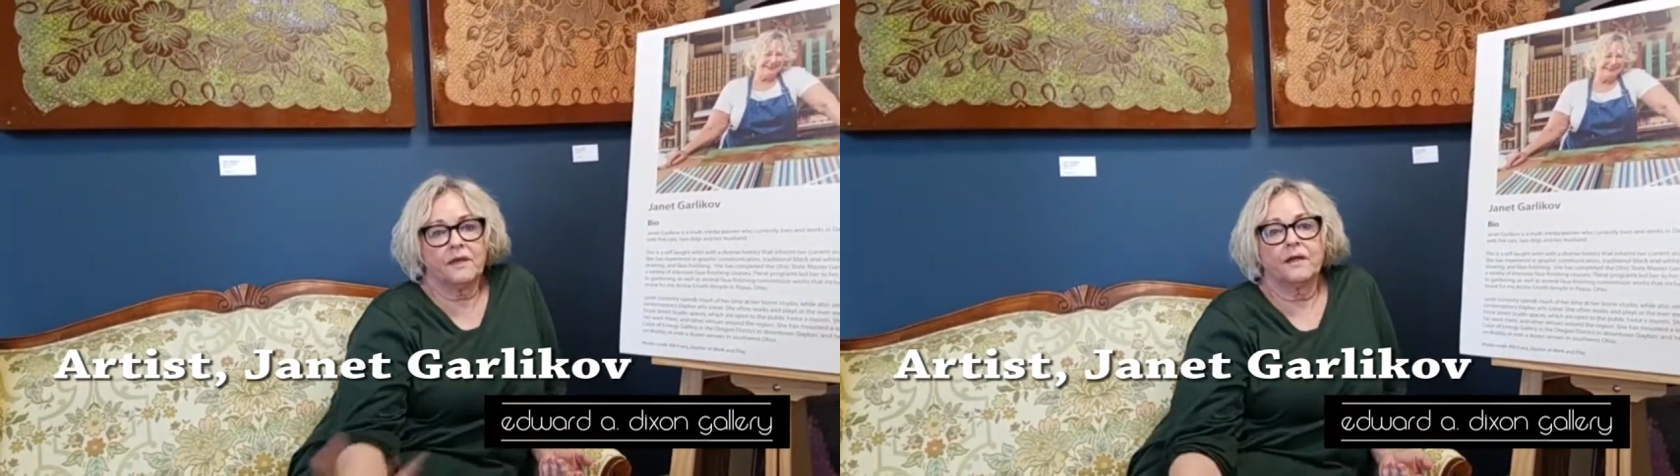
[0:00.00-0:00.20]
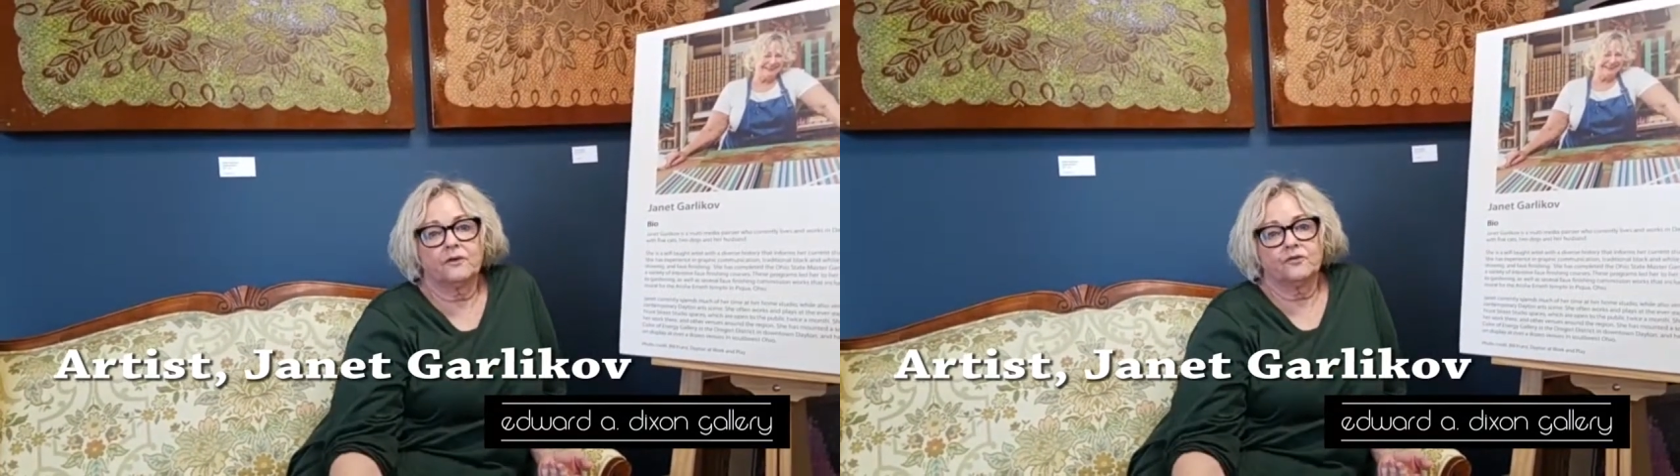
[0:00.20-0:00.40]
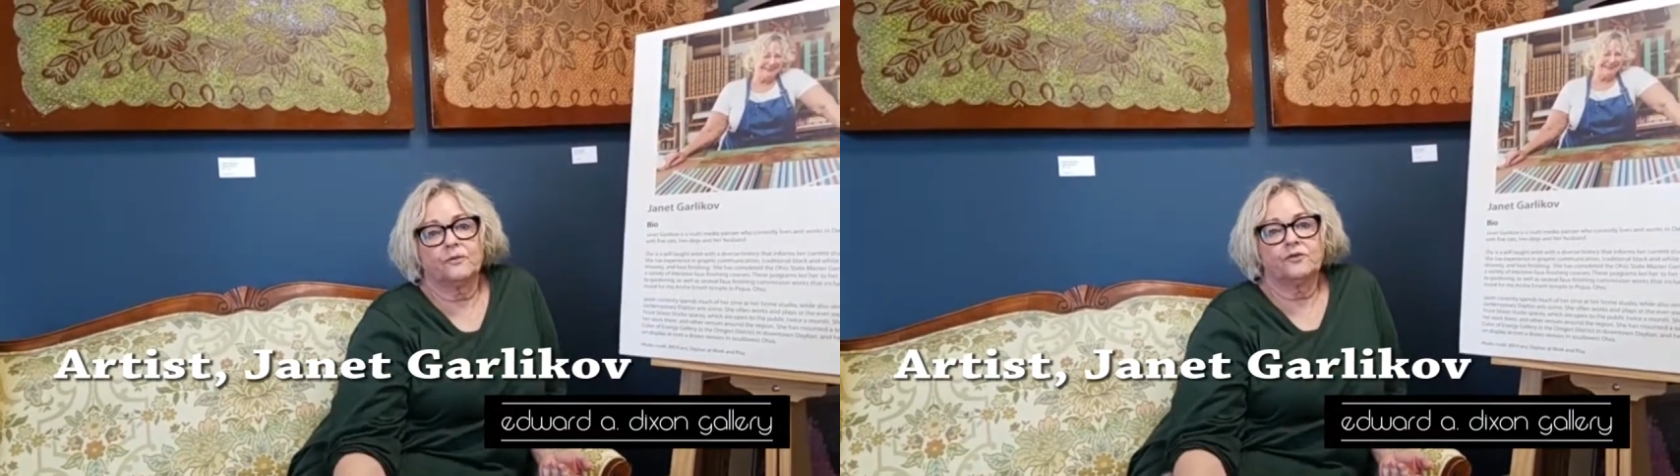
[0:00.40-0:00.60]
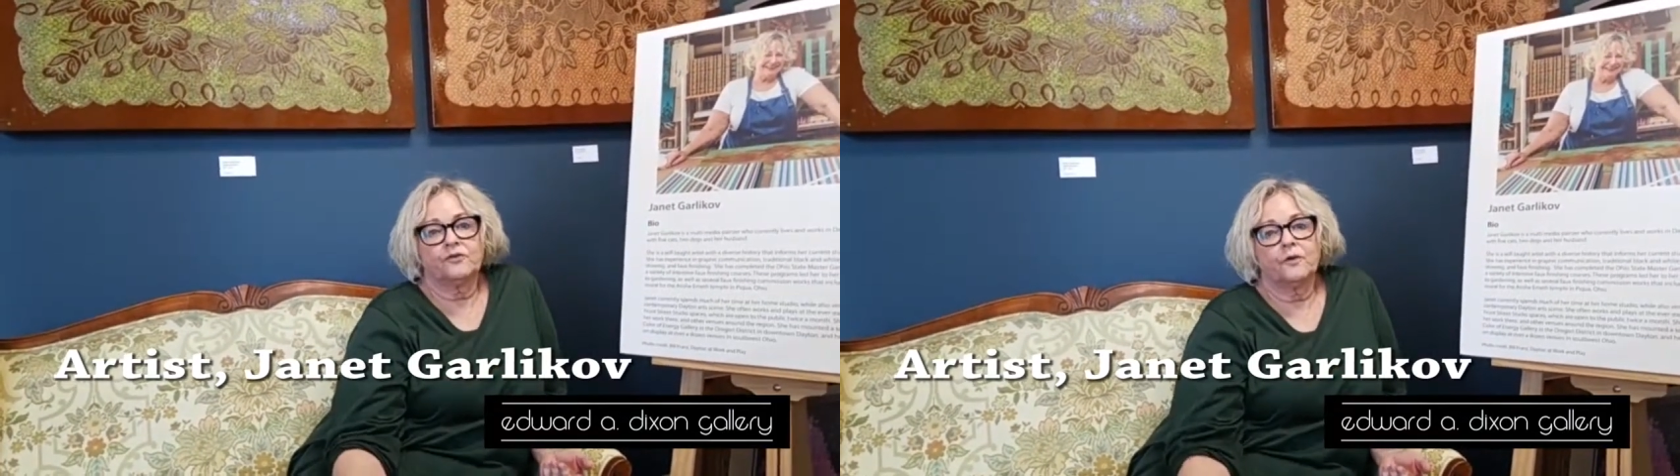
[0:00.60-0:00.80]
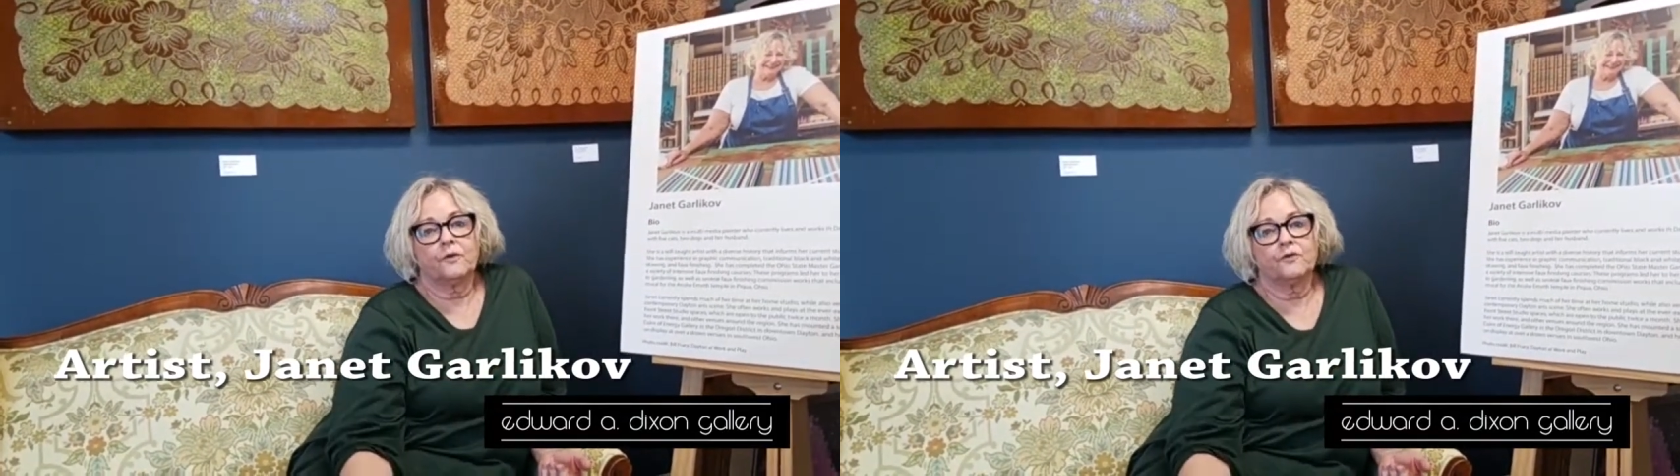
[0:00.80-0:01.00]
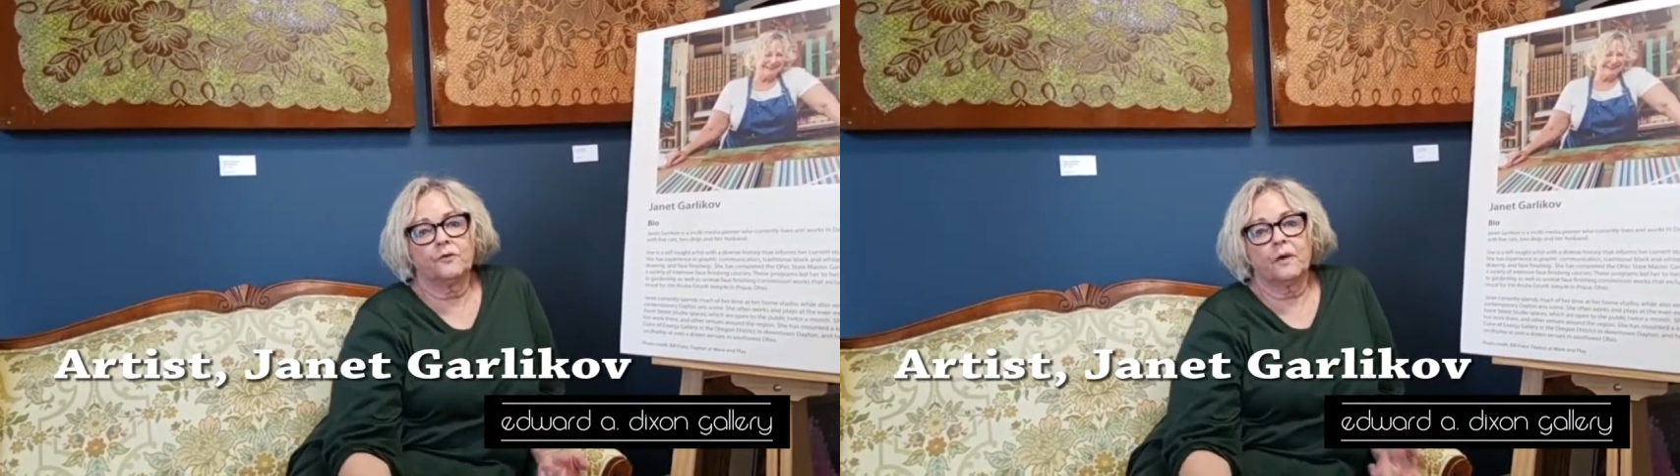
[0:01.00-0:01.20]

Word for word: the actual show, so